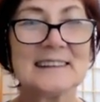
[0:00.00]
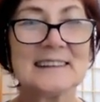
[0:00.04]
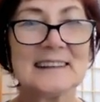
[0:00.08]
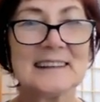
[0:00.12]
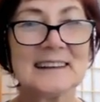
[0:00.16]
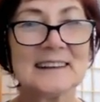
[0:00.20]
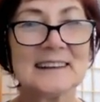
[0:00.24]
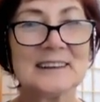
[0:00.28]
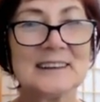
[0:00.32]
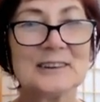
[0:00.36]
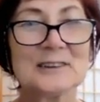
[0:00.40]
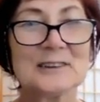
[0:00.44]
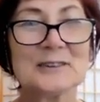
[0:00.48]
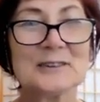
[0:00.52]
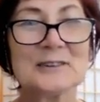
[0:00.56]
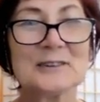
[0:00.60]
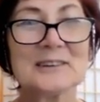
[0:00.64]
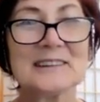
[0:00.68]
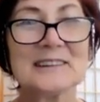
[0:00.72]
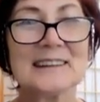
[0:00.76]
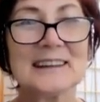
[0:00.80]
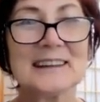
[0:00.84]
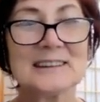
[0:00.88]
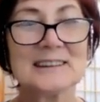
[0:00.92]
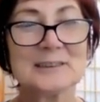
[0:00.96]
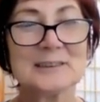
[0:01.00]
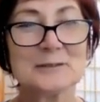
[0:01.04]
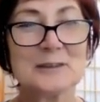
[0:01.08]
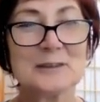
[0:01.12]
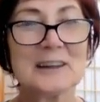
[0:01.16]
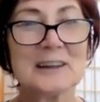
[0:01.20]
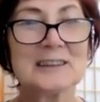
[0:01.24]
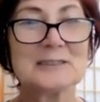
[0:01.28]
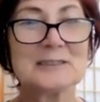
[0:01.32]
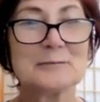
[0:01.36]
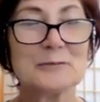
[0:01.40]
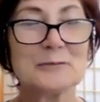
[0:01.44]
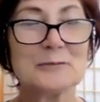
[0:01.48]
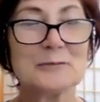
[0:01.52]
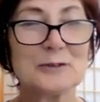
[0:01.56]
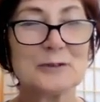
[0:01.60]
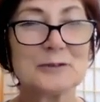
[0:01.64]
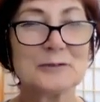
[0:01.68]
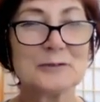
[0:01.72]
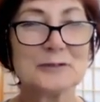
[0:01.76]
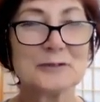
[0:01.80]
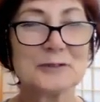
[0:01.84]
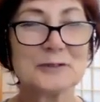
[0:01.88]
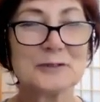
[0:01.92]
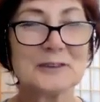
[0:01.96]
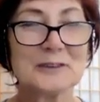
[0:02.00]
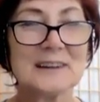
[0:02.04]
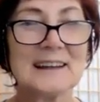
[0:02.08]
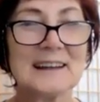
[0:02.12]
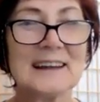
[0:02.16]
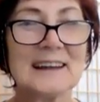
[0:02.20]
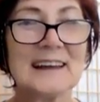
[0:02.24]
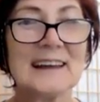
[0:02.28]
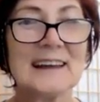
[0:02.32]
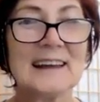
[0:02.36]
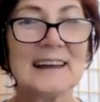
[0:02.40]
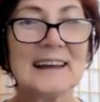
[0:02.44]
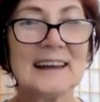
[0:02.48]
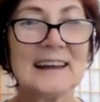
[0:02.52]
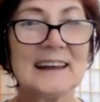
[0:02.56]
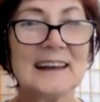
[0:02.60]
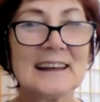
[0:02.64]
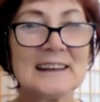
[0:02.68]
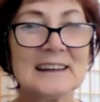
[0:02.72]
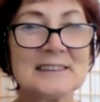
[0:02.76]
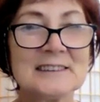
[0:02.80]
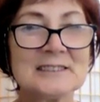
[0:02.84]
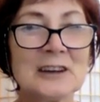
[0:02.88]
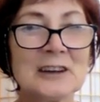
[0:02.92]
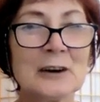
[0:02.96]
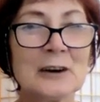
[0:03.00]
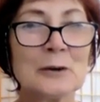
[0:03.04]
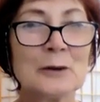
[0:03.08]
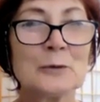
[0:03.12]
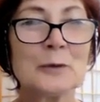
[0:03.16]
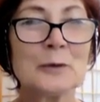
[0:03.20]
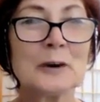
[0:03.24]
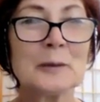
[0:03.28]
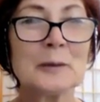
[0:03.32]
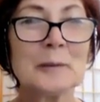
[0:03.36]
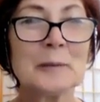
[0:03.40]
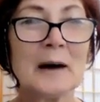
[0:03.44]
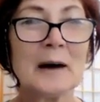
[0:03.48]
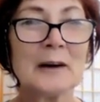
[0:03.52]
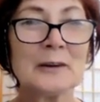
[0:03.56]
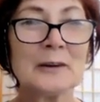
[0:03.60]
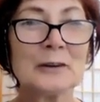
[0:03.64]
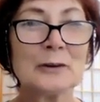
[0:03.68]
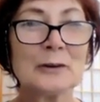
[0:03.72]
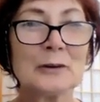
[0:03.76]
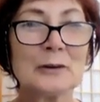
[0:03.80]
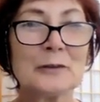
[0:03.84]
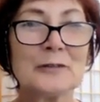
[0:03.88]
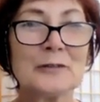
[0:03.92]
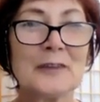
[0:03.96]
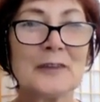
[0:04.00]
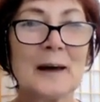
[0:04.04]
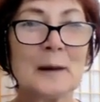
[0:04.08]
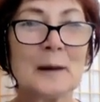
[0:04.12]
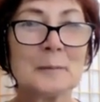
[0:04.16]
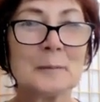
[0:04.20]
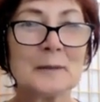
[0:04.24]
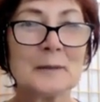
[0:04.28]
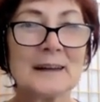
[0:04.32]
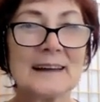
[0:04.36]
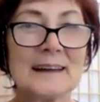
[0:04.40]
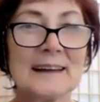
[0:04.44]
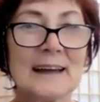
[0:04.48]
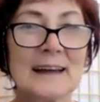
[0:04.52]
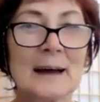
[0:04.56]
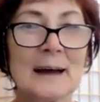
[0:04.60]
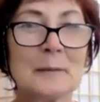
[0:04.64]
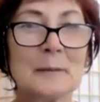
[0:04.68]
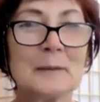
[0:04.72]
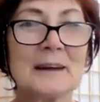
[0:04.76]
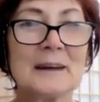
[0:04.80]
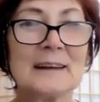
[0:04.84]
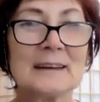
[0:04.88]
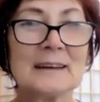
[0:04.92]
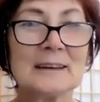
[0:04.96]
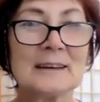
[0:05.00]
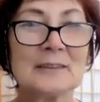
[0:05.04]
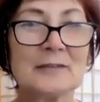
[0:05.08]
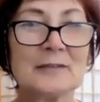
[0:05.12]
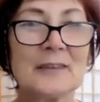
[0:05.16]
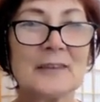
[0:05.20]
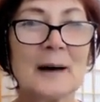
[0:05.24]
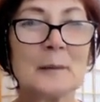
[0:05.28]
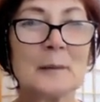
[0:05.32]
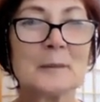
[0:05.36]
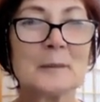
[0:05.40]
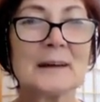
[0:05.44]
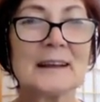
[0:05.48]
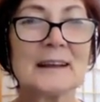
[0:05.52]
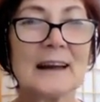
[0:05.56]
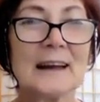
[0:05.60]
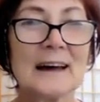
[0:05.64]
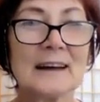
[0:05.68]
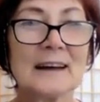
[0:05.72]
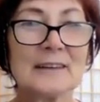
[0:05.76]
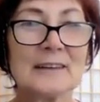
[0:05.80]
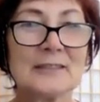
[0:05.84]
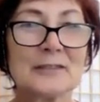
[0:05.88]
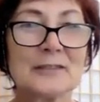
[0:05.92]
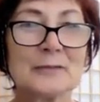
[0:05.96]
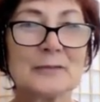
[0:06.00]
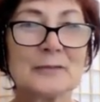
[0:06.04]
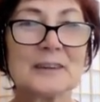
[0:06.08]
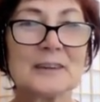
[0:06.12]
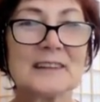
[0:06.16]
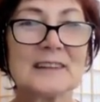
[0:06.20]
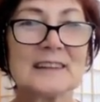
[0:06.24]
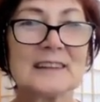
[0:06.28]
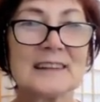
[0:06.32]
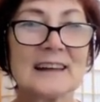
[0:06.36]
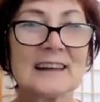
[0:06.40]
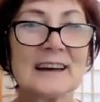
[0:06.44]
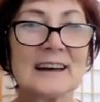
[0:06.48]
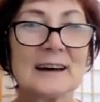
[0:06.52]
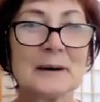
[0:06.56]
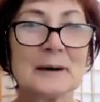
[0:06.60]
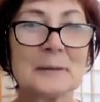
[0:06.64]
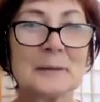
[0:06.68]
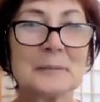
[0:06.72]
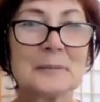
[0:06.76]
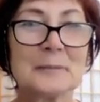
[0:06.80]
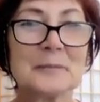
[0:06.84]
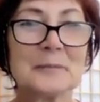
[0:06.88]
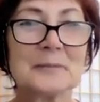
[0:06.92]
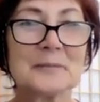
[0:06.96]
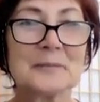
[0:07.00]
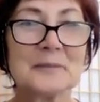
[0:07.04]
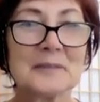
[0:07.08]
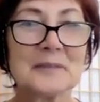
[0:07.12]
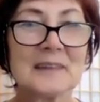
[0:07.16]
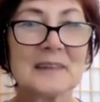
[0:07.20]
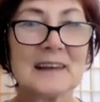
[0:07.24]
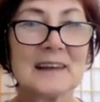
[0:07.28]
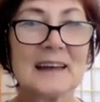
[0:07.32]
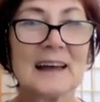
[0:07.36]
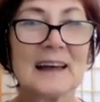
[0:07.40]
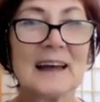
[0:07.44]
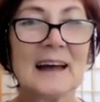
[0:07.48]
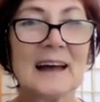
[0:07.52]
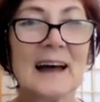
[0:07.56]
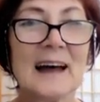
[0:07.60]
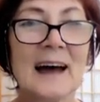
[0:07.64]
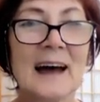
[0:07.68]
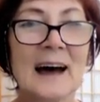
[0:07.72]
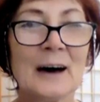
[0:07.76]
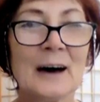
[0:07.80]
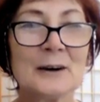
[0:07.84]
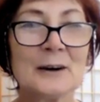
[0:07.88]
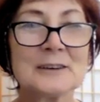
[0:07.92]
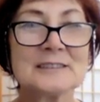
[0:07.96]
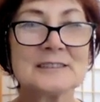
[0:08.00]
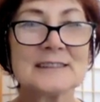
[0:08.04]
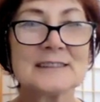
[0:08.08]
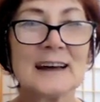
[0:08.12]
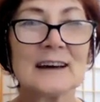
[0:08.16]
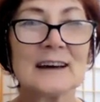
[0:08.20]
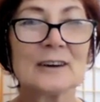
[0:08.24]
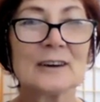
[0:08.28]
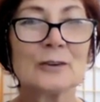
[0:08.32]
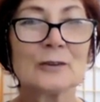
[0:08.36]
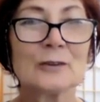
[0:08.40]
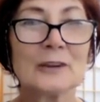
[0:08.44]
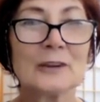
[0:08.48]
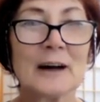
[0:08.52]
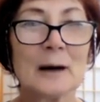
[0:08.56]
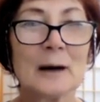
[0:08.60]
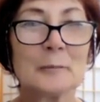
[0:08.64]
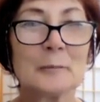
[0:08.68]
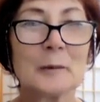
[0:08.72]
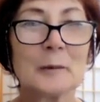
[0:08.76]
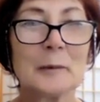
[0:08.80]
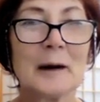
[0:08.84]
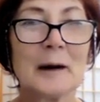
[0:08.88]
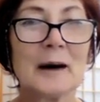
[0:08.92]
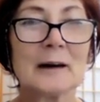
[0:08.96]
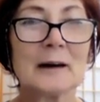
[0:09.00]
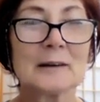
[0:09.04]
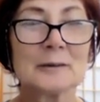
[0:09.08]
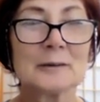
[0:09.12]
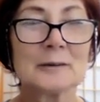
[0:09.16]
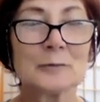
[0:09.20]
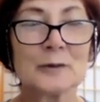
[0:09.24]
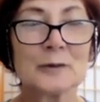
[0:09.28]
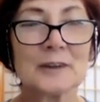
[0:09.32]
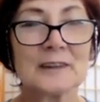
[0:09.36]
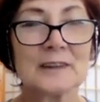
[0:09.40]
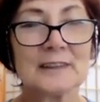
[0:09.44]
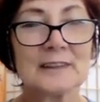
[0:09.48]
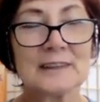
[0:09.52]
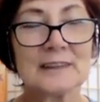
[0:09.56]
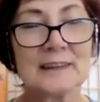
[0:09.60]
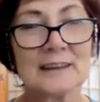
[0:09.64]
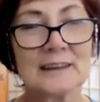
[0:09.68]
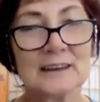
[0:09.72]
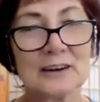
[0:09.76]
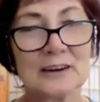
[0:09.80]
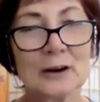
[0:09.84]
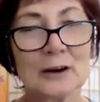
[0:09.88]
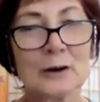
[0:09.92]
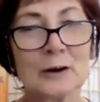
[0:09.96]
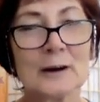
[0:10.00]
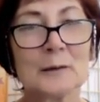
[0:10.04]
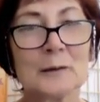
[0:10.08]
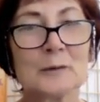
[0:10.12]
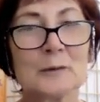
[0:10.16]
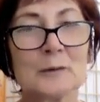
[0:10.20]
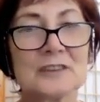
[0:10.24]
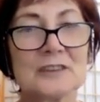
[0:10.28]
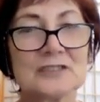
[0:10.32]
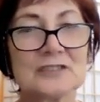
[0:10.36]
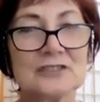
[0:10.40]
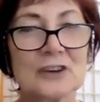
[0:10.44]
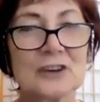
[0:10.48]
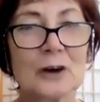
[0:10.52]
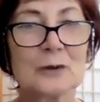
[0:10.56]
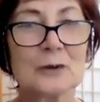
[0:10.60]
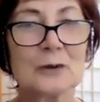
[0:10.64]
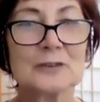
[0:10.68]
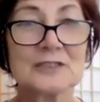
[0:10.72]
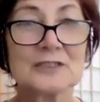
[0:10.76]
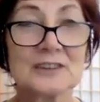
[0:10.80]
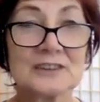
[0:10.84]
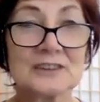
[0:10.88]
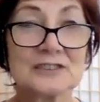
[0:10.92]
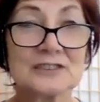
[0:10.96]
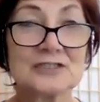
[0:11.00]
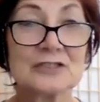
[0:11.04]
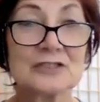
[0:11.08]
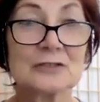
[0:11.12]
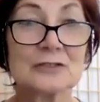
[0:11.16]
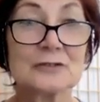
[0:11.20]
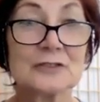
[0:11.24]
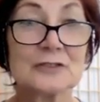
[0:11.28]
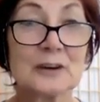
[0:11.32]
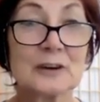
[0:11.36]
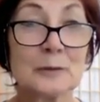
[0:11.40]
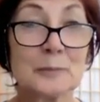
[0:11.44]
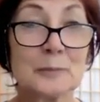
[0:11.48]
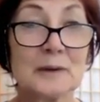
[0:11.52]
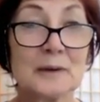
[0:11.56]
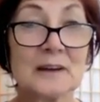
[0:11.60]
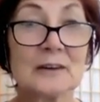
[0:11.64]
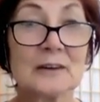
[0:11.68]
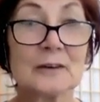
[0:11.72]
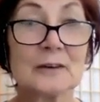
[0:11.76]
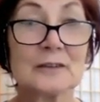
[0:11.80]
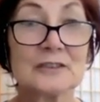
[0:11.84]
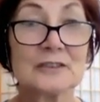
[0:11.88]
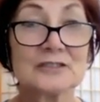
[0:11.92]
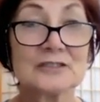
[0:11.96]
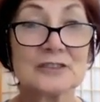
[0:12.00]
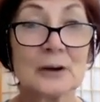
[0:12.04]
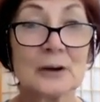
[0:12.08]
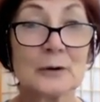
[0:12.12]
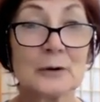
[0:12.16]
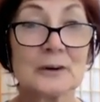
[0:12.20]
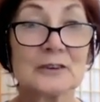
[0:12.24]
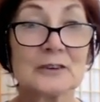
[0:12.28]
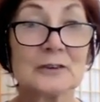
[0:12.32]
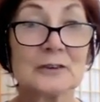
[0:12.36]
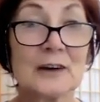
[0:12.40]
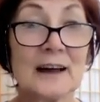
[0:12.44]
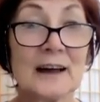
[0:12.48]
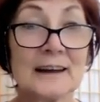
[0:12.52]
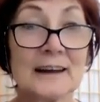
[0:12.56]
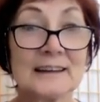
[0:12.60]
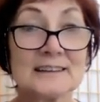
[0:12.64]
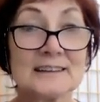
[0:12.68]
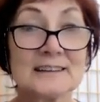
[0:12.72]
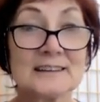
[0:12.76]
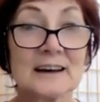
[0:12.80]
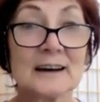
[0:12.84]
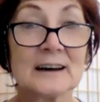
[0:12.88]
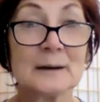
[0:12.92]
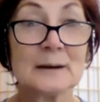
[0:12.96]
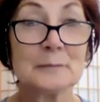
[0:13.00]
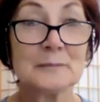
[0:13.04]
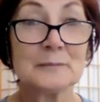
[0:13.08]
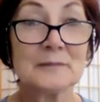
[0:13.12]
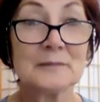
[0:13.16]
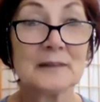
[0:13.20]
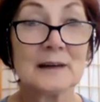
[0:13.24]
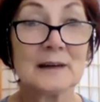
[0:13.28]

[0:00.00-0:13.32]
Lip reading: Thank you. That's beautiful. So what about your family? I mean, family life with how has that all come about with, you know, with the show? Do the children appear on the show at all any time?